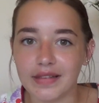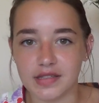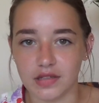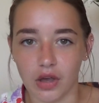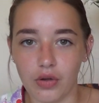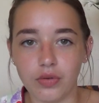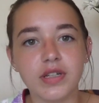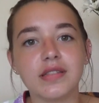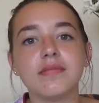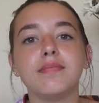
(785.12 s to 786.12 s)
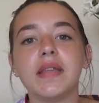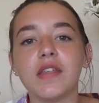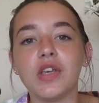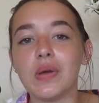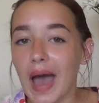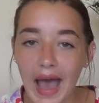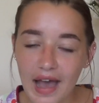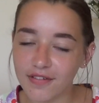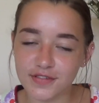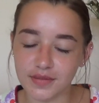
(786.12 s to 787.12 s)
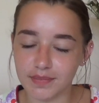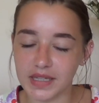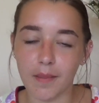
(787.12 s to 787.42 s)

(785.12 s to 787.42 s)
sew doesn't mean that you have to be